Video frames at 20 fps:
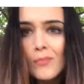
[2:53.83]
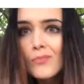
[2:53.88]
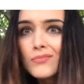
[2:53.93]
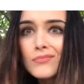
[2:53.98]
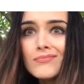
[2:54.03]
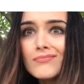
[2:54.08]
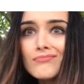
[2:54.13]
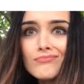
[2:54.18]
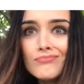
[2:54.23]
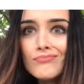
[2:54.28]

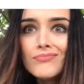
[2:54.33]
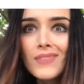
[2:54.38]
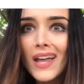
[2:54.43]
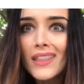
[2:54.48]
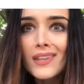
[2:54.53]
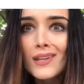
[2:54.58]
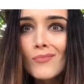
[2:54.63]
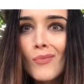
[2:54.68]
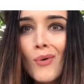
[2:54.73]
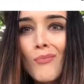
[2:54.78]

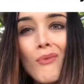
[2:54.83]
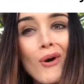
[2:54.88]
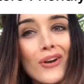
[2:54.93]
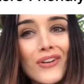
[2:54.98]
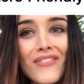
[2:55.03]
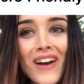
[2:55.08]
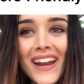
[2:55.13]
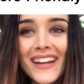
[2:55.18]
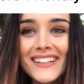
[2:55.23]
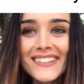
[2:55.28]
Nothing more
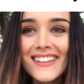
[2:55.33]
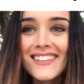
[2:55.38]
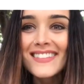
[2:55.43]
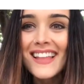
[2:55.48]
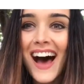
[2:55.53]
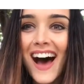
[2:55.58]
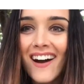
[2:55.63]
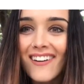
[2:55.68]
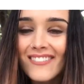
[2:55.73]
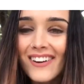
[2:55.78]
motivating than
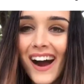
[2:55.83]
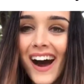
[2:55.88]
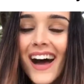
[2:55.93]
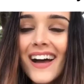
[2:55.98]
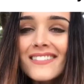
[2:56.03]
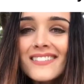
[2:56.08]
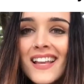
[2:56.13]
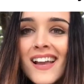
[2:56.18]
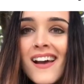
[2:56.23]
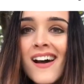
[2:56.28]
that,
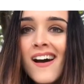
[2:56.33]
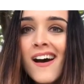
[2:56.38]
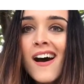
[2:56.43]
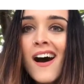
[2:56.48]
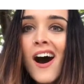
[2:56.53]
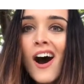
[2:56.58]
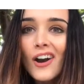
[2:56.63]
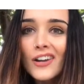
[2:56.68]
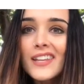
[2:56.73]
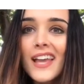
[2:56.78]
right?
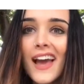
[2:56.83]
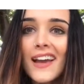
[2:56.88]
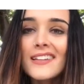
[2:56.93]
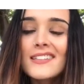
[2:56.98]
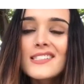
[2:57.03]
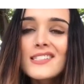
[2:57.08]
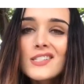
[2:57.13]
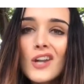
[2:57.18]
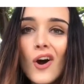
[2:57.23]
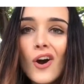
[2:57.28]
Okay,
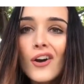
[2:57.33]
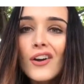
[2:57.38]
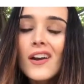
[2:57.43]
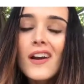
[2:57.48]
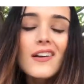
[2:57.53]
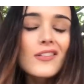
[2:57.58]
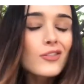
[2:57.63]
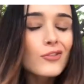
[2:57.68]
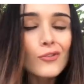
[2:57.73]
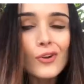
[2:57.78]
so
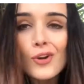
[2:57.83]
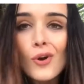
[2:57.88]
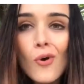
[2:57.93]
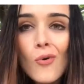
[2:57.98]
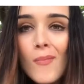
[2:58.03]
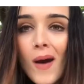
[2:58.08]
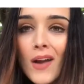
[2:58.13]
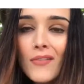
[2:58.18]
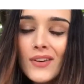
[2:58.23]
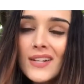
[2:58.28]
through all
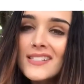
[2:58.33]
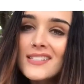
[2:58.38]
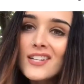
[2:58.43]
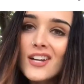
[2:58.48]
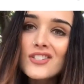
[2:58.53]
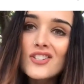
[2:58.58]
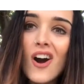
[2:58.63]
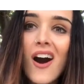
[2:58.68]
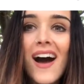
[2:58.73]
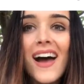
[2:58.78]
my
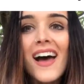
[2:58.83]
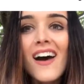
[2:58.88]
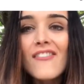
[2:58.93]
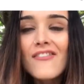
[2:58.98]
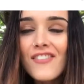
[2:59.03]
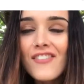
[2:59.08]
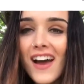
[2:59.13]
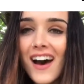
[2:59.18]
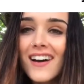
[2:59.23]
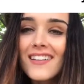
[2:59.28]
research, I have
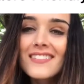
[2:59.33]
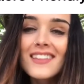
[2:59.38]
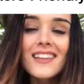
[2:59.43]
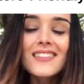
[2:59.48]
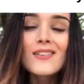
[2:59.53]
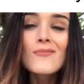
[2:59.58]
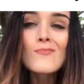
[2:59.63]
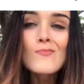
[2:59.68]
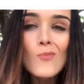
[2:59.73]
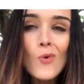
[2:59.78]
found that
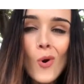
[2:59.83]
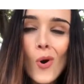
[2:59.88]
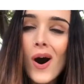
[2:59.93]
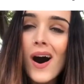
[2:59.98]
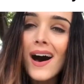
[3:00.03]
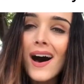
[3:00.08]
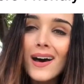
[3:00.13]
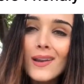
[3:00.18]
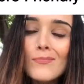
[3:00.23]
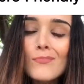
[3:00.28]
the more
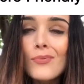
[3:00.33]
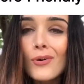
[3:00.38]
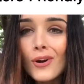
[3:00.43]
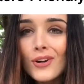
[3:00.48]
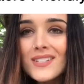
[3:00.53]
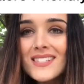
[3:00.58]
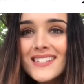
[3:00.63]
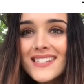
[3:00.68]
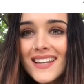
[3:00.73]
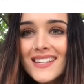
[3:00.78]

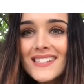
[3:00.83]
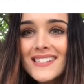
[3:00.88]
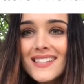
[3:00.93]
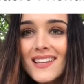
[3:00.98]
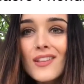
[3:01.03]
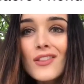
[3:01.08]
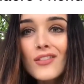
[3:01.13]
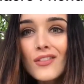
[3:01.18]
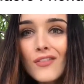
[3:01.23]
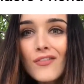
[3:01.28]
unprocessed the